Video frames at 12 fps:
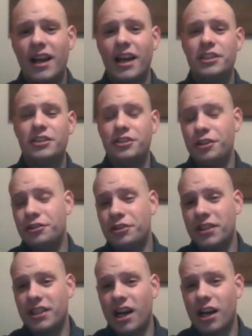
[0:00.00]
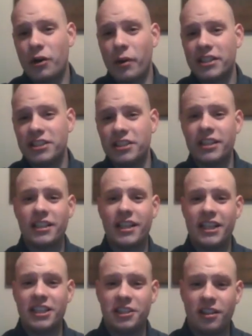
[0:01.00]
And due to the unquestioning
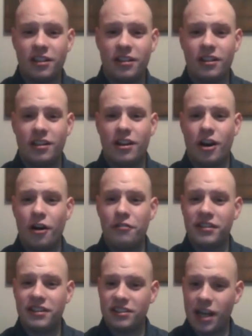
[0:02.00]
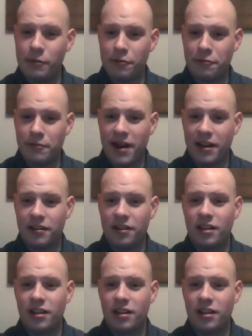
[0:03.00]
nature of this type of man,